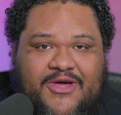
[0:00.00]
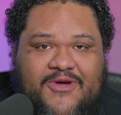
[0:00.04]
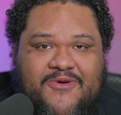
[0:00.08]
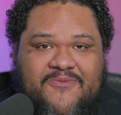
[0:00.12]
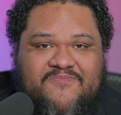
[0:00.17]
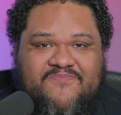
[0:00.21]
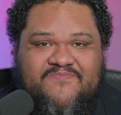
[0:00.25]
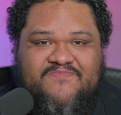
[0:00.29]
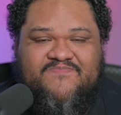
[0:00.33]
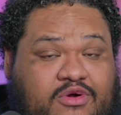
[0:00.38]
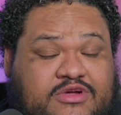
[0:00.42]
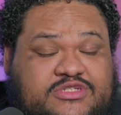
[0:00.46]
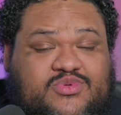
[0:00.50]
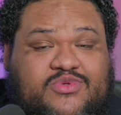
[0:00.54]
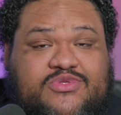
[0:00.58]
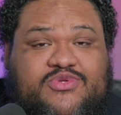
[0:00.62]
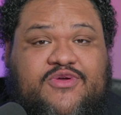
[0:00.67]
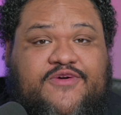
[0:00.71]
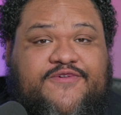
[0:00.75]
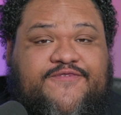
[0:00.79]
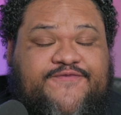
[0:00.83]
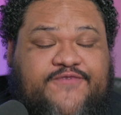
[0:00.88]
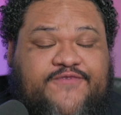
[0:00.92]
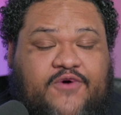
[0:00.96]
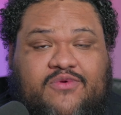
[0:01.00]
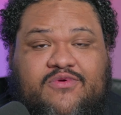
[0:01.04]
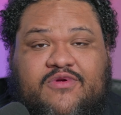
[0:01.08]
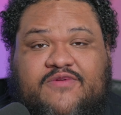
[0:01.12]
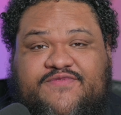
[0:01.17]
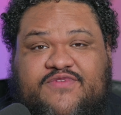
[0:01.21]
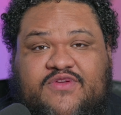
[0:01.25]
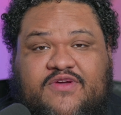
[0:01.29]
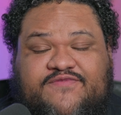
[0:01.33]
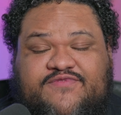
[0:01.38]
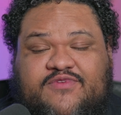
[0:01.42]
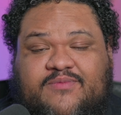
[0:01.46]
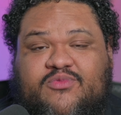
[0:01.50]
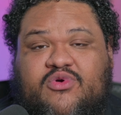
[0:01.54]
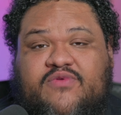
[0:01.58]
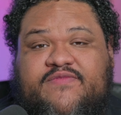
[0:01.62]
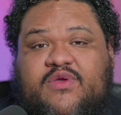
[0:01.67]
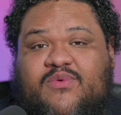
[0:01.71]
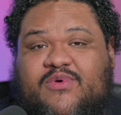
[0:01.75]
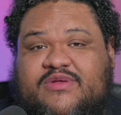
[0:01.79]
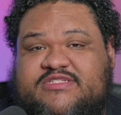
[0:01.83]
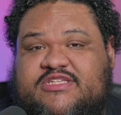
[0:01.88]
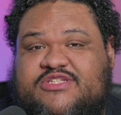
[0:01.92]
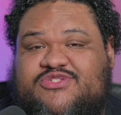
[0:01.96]
And of course, we'll do a full review of the movie
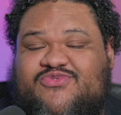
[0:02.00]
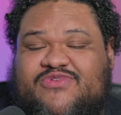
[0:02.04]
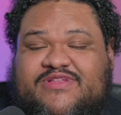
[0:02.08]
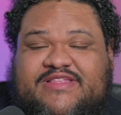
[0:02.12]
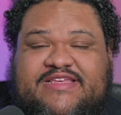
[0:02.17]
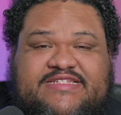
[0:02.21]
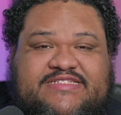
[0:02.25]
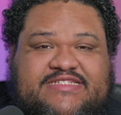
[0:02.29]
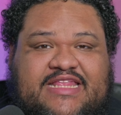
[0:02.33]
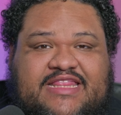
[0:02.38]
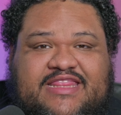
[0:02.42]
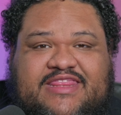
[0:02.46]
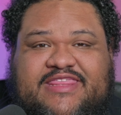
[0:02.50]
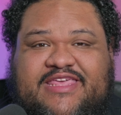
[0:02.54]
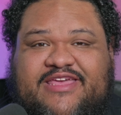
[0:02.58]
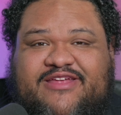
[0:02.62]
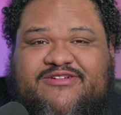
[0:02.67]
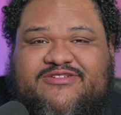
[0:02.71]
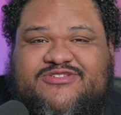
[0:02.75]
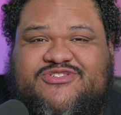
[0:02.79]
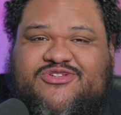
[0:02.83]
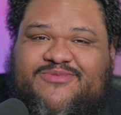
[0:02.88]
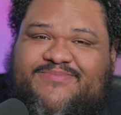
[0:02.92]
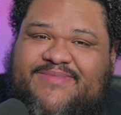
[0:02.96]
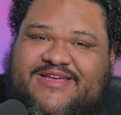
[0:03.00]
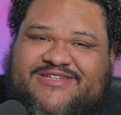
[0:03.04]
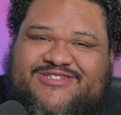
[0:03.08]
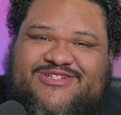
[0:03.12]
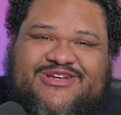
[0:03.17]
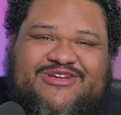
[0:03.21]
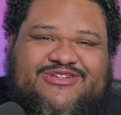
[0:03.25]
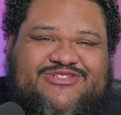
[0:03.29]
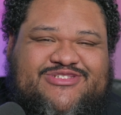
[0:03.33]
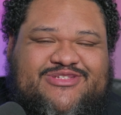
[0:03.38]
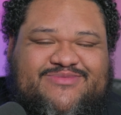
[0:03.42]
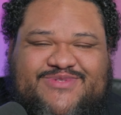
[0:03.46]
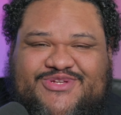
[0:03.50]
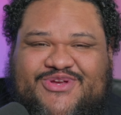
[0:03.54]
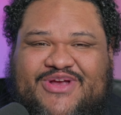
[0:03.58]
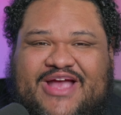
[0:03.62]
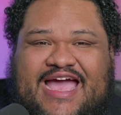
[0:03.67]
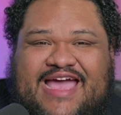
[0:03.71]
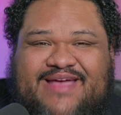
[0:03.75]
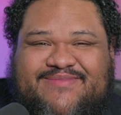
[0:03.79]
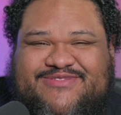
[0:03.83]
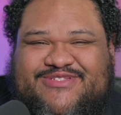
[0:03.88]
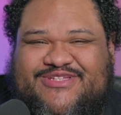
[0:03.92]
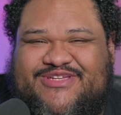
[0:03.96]
once it's released in theaters, so make sure you're
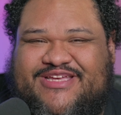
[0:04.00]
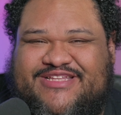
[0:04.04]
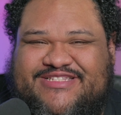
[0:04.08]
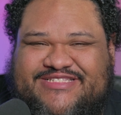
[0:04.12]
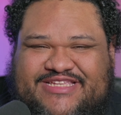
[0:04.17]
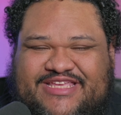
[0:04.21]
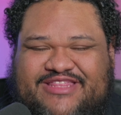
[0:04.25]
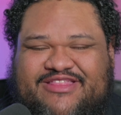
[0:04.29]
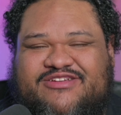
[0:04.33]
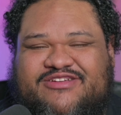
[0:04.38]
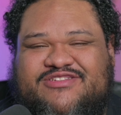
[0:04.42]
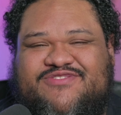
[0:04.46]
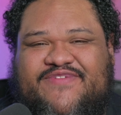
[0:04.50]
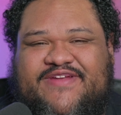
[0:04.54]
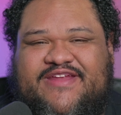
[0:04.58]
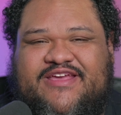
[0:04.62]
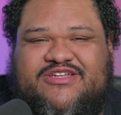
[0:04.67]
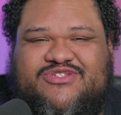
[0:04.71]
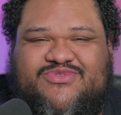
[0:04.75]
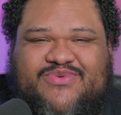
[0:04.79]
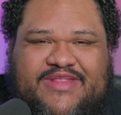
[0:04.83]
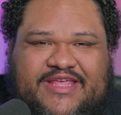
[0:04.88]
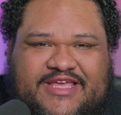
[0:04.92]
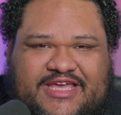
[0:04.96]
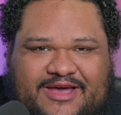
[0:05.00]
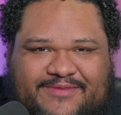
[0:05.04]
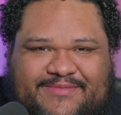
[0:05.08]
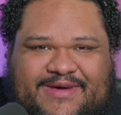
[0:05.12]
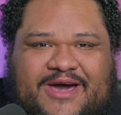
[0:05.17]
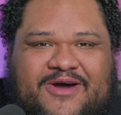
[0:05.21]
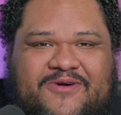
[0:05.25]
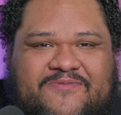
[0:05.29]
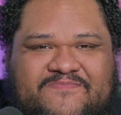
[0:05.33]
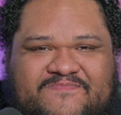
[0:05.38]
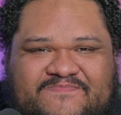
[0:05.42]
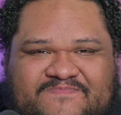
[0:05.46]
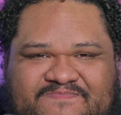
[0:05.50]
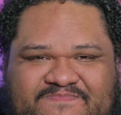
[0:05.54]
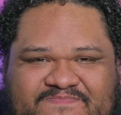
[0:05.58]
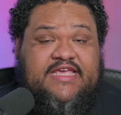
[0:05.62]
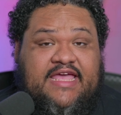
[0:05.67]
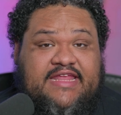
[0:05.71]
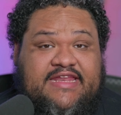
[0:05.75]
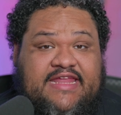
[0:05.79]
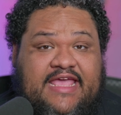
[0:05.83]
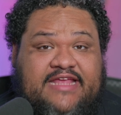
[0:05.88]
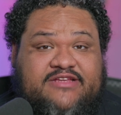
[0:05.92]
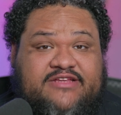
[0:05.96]
subscribed so you can see those videos when they come out. Thanks
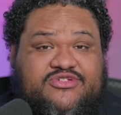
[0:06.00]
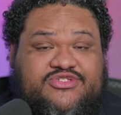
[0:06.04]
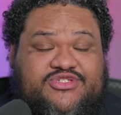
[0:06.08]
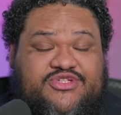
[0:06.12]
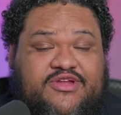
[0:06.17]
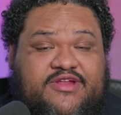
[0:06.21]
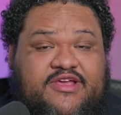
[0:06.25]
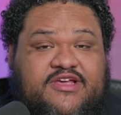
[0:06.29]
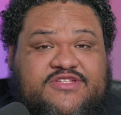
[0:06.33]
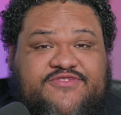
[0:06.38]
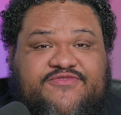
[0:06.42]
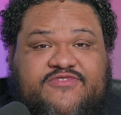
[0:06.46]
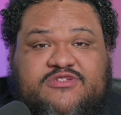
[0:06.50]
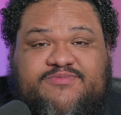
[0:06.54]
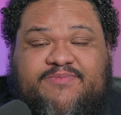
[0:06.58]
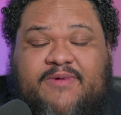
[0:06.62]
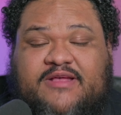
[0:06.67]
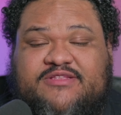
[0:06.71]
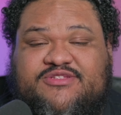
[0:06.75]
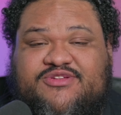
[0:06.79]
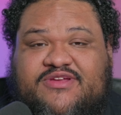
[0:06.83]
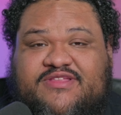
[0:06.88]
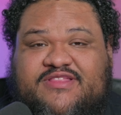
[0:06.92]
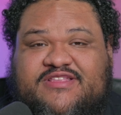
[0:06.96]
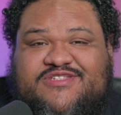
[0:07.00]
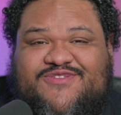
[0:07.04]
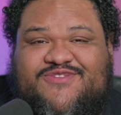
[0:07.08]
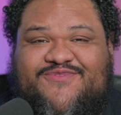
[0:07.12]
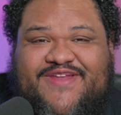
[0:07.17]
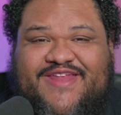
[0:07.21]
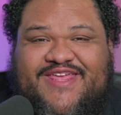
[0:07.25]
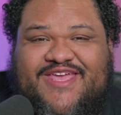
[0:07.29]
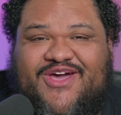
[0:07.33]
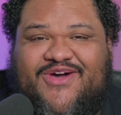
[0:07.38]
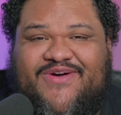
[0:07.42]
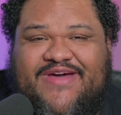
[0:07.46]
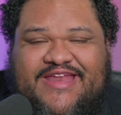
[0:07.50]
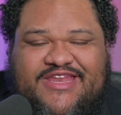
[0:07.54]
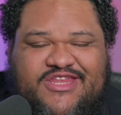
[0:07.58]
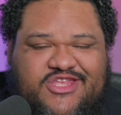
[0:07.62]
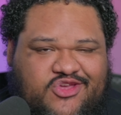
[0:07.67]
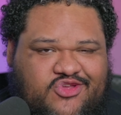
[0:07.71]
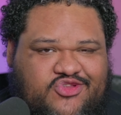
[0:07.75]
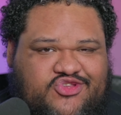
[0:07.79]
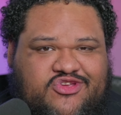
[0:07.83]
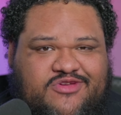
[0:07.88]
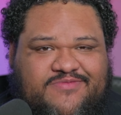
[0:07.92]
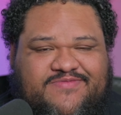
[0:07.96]
again to Angel Studios for sponsoring this video, and
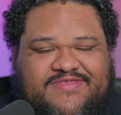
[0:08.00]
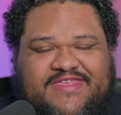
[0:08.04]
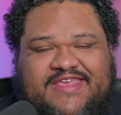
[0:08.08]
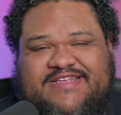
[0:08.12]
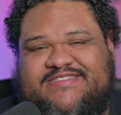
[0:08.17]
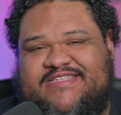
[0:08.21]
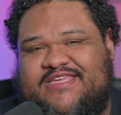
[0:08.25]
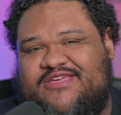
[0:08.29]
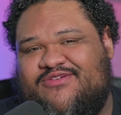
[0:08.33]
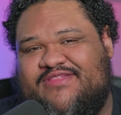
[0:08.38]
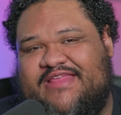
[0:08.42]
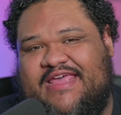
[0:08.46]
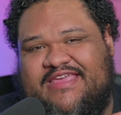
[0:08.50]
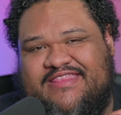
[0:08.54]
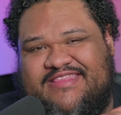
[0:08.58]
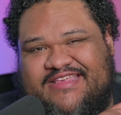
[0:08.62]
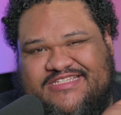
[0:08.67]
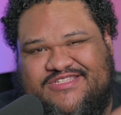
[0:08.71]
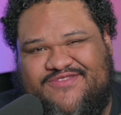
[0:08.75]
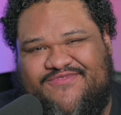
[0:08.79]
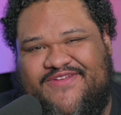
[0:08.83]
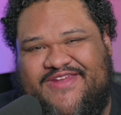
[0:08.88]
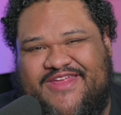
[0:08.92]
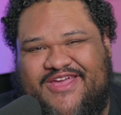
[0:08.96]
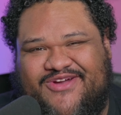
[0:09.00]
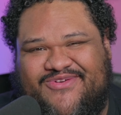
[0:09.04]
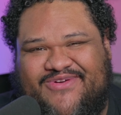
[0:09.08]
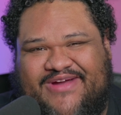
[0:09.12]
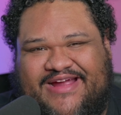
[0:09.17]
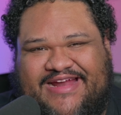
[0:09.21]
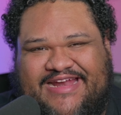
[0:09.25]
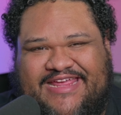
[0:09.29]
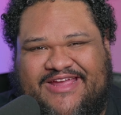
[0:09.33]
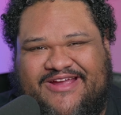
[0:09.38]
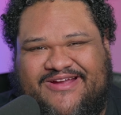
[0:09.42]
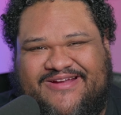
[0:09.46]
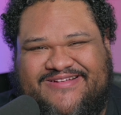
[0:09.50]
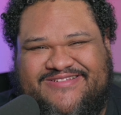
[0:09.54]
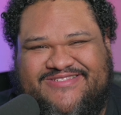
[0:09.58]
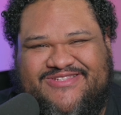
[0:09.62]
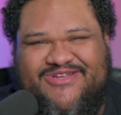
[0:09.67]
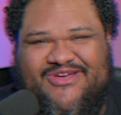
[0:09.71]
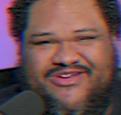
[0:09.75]
YouTube thinks that you'll like this video right here, so go